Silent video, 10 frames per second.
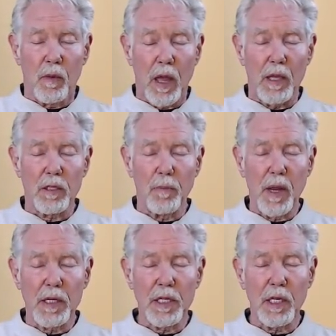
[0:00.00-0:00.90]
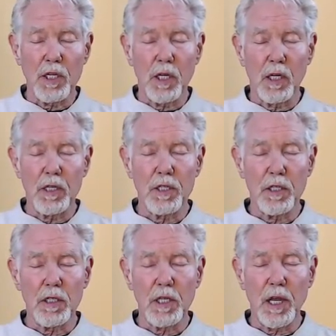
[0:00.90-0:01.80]
As the meditation, let's
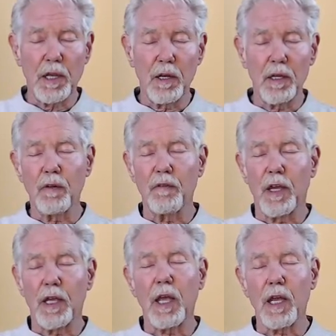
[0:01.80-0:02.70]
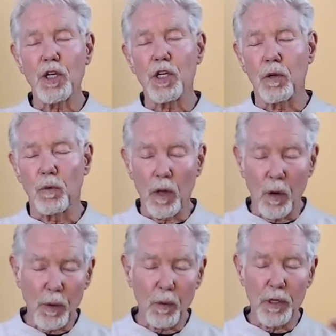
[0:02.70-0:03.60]
just take a little vacation. We
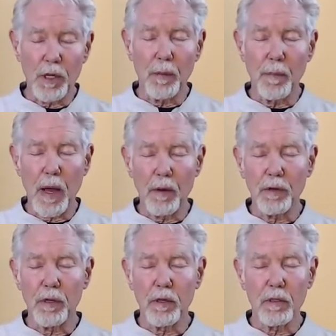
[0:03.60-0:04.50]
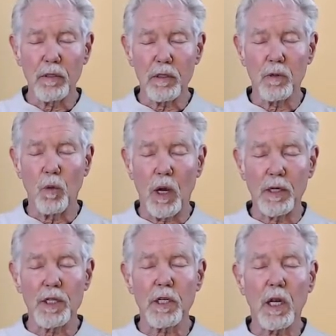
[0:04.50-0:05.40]
already went to the mountains and
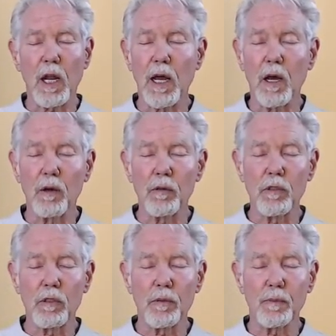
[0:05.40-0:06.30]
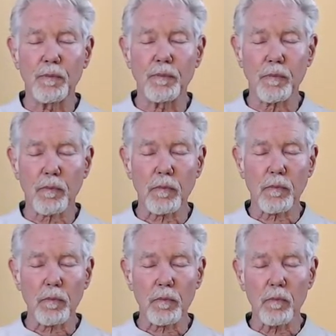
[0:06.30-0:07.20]
watched clouds.
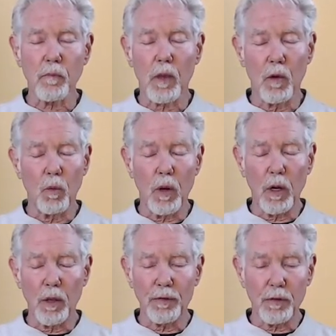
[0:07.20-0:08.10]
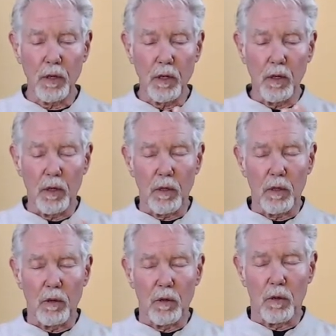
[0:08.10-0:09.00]
And where else
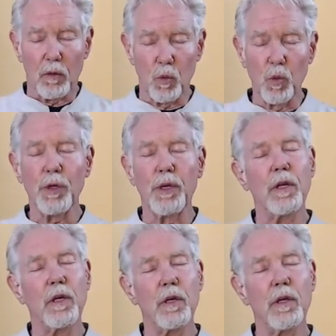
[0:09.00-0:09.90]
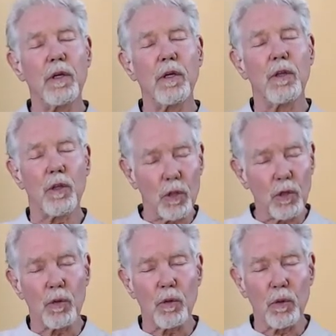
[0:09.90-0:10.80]
would
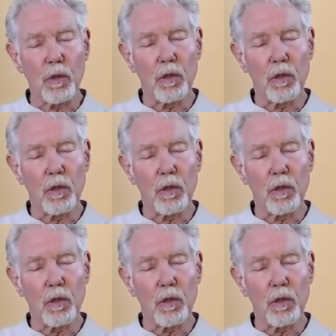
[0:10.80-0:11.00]
you